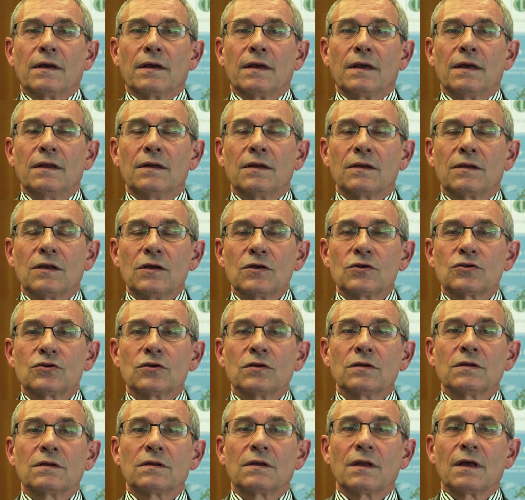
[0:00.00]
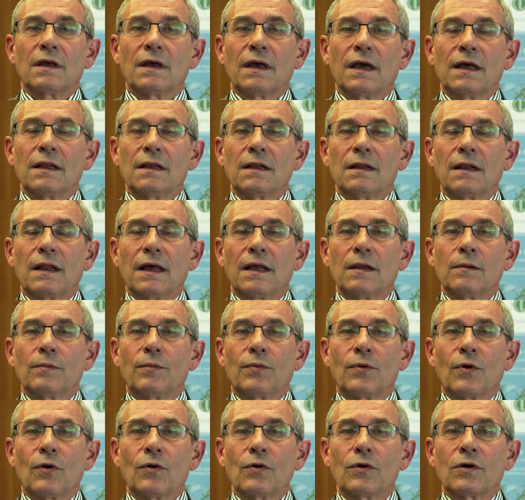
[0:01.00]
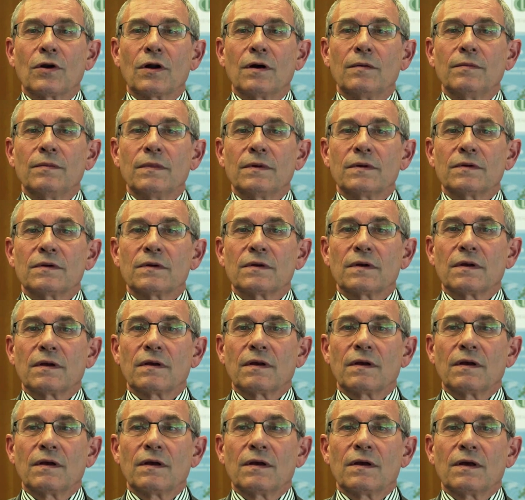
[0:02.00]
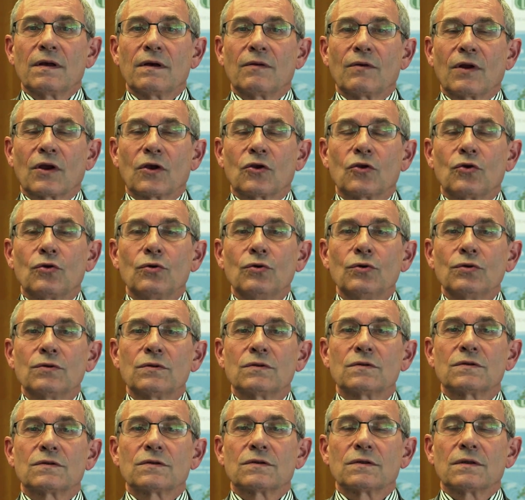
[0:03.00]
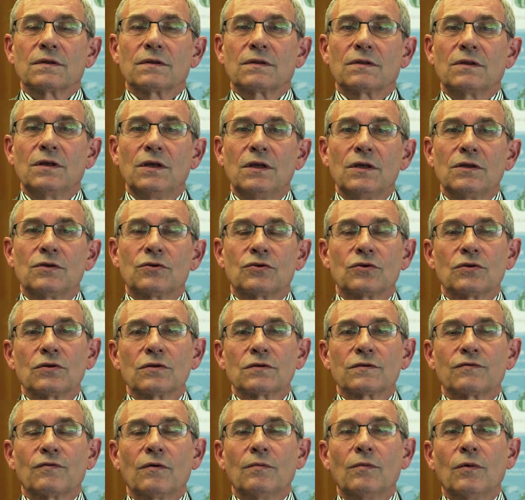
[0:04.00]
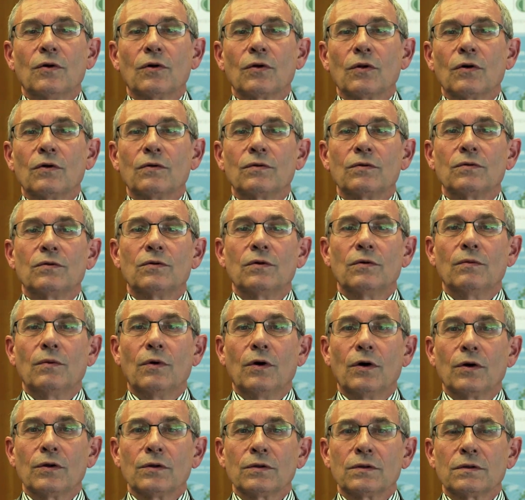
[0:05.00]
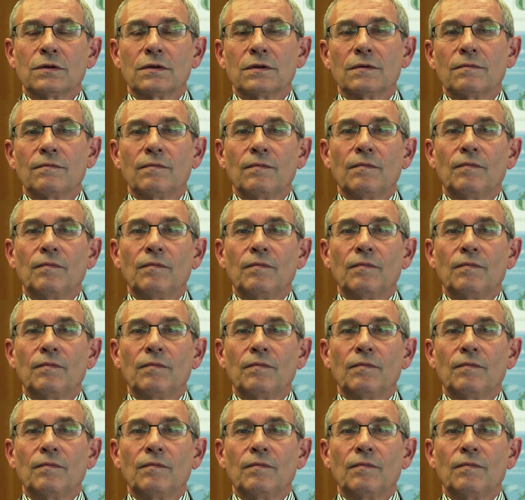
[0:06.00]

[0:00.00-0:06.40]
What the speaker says: In addition, the LLL program recruits teachers from all over the world.